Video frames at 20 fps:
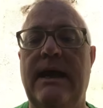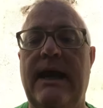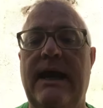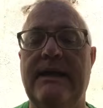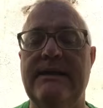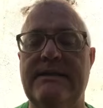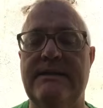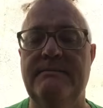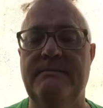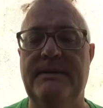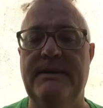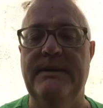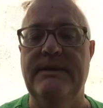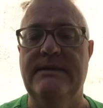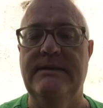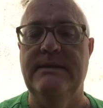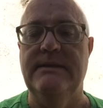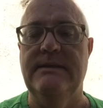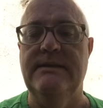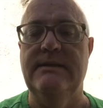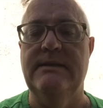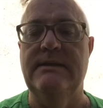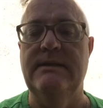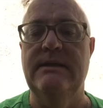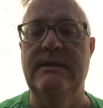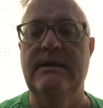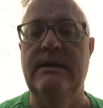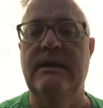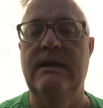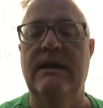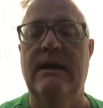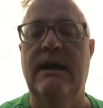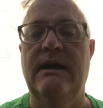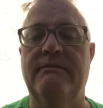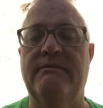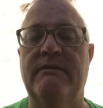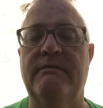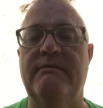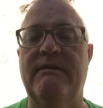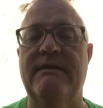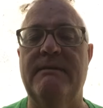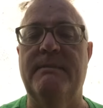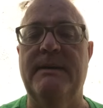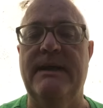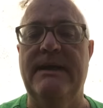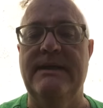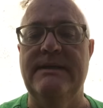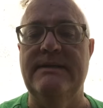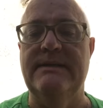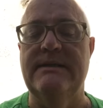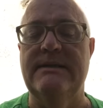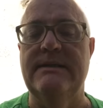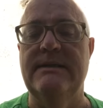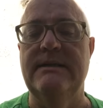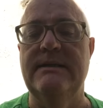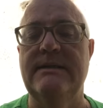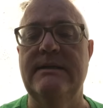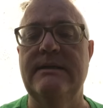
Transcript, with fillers: at St Peter's. I feel very blessed.